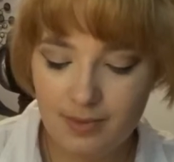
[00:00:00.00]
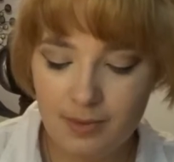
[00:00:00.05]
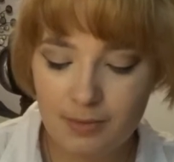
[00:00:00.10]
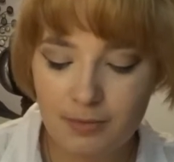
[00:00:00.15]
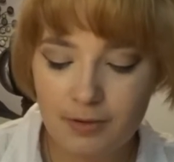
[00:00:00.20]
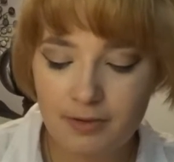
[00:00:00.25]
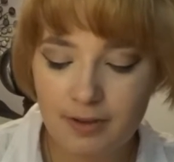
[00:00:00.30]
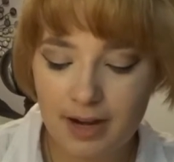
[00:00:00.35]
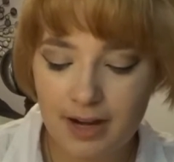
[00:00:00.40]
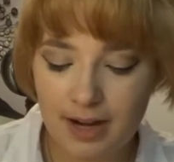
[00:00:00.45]

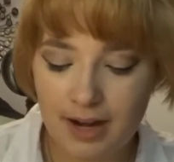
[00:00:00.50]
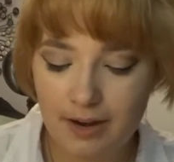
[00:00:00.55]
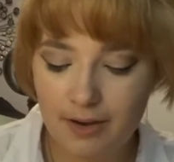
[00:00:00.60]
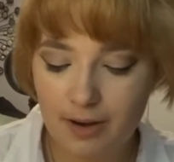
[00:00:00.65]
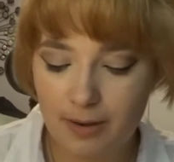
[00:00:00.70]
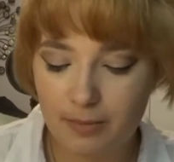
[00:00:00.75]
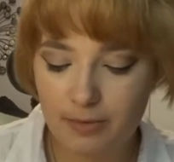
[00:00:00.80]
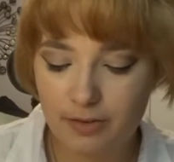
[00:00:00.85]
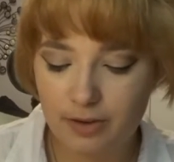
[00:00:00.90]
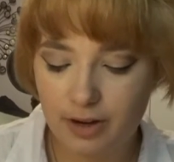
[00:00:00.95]
But right now
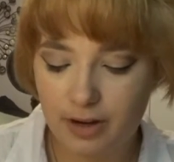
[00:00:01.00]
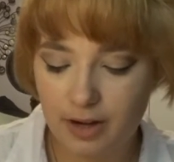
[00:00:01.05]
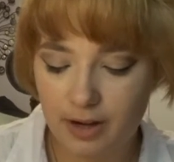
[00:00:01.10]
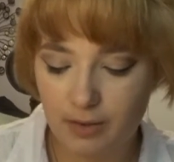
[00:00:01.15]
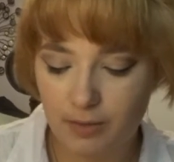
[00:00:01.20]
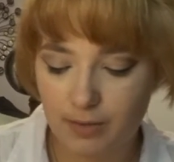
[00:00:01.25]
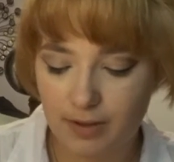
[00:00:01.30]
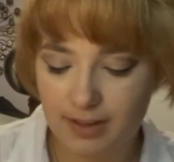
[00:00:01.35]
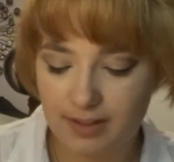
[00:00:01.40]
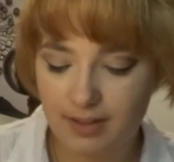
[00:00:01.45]
I'm
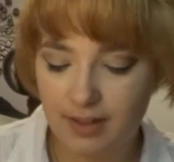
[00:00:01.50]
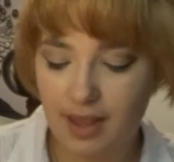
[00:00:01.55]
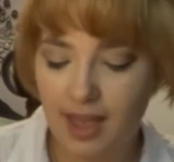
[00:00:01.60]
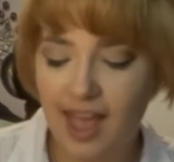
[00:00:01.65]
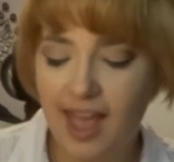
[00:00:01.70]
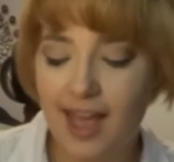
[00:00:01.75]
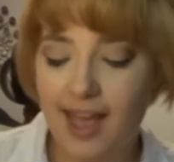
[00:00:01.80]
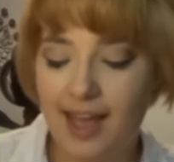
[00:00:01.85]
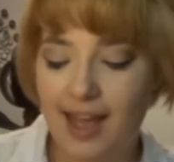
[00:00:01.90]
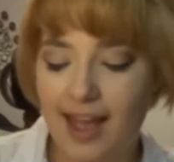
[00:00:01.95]
starting with
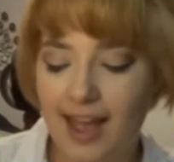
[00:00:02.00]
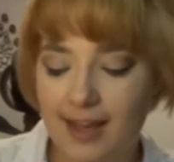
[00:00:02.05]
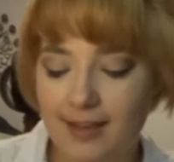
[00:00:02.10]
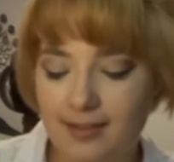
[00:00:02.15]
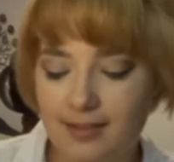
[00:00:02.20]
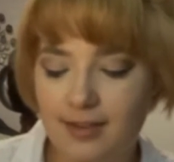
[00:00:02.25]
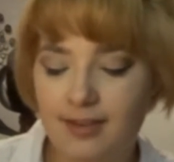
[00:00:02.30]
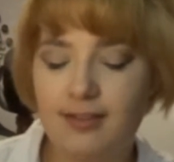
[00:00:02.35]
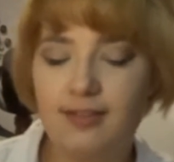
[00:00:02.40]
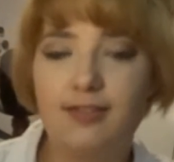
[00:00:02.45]

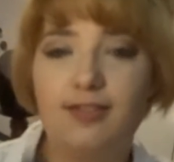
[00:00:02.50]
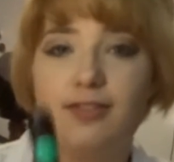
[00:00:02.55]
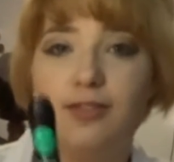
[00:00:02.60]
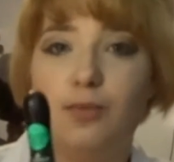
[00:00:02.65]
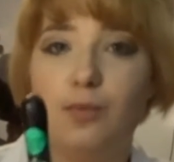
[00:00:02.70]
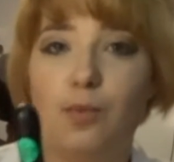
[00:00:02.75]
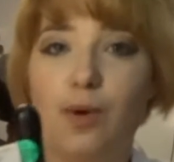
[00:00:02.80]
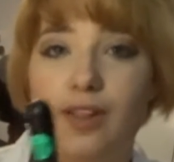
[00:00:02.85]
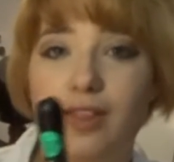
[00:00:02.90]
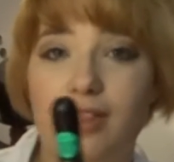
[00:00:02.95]
Essence
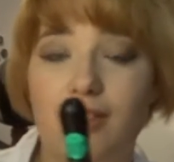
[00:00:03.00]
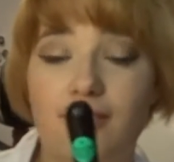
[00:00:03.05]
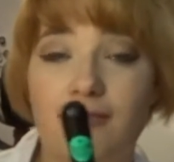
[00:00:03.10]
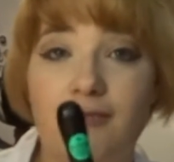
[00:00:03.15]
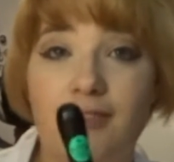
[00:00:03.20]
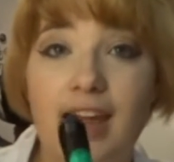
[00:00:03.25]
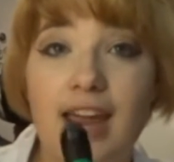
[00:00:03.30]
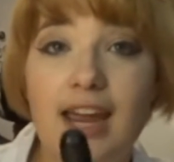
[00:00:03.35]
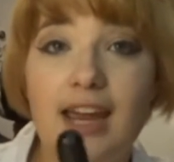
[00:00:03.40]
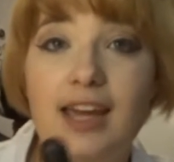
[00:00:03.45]
What the
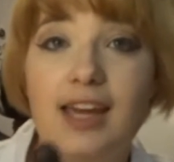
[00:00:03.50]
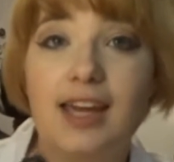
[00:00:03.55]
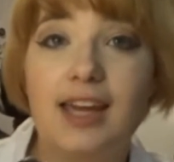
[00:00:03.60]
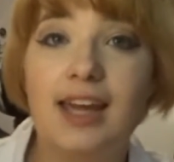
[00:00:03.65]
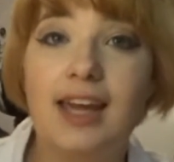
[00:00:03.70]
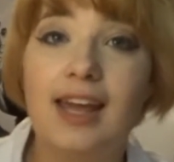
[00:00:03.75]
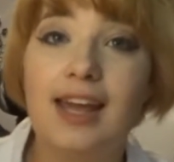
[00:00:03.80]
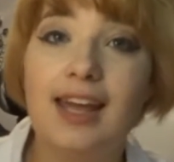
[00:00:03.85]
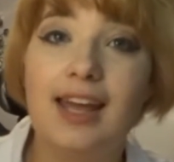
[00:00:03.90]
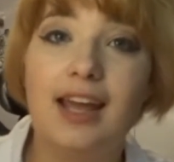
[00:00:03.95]
Fake.
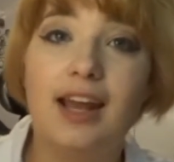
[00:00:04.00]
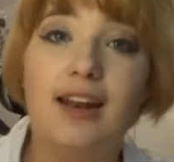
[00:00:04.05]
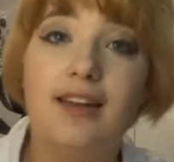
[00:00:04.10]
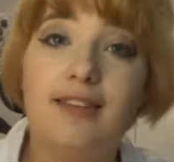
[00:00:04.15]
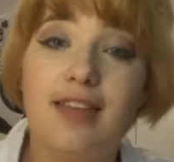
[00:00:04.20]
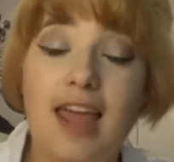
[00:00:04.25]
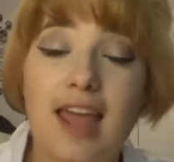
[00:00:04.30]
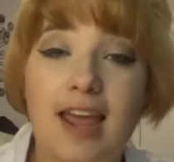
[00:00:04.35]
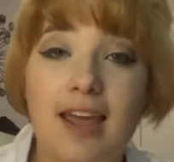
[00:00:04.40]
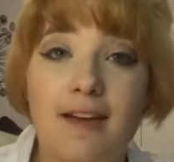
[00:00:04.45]
It
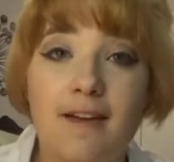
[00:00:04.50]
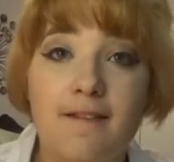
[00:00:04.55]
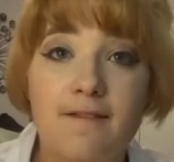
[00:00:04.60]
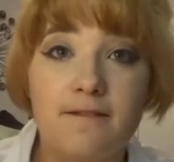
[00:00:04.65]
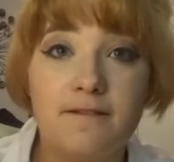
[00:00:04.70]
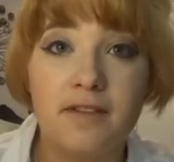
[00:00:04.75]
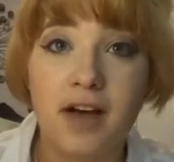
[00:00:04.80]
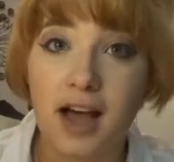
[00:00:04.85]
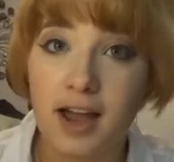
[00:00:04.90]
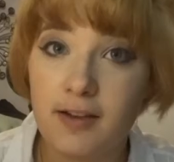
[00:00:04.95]
is a
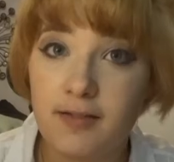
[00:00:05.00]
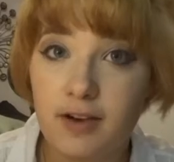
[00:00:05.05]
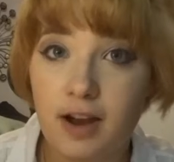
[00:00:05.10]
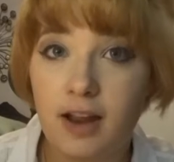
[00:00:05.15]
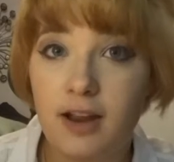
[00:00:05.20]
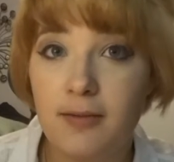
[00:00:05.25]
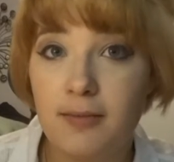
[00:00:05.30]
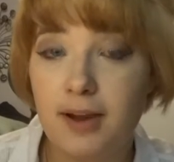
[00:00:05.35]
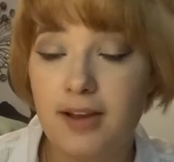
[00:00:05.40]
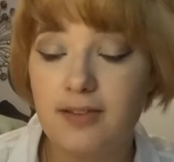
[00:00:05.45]

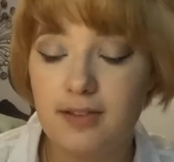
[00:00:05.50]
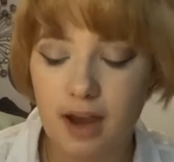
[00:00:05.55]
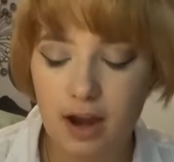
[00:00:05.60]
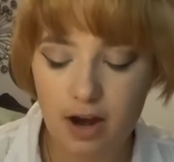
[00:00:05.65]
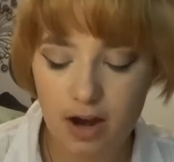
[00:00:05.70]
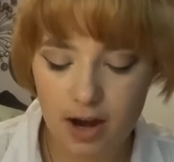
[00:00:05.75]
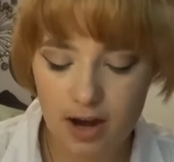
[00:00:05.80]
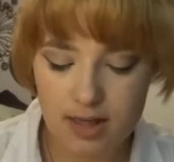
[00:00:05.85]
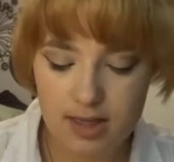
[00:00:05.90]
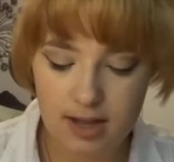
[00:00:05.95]
$5
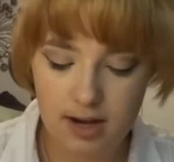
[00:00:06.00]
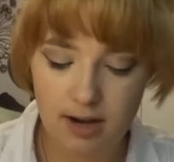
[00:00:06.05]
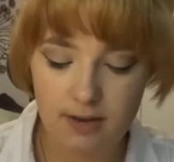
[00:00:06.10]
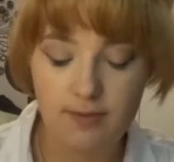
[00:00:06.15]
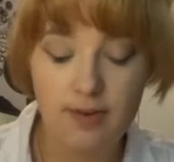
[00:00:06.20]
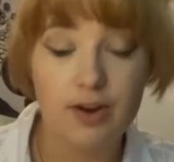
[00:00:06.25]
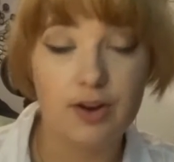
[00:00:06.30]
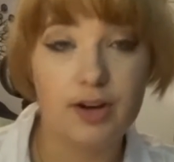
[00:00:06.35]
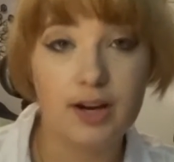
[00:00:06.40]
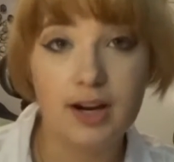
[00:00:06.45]
mascara that I
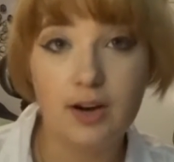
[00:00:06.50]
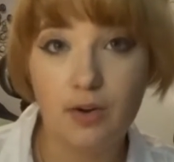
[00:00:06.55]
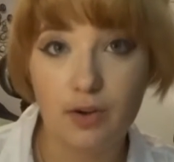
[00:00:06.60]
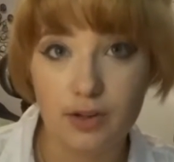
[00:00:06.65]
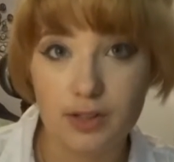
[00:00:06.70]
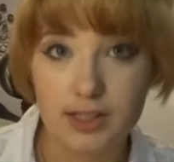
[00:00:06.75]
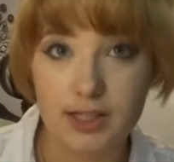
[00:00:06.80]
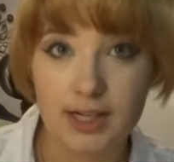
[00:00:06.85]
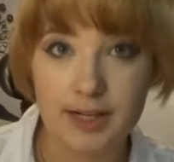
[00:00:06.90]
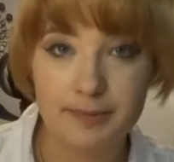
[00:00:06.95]
found at
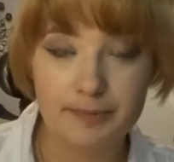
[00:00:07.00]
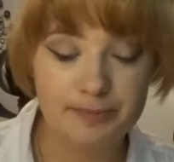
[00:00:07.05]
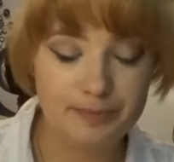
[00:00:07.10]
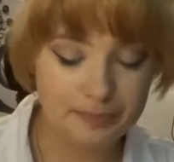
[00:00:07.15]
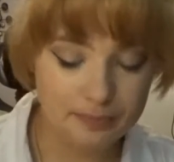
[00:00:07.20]
Ulta.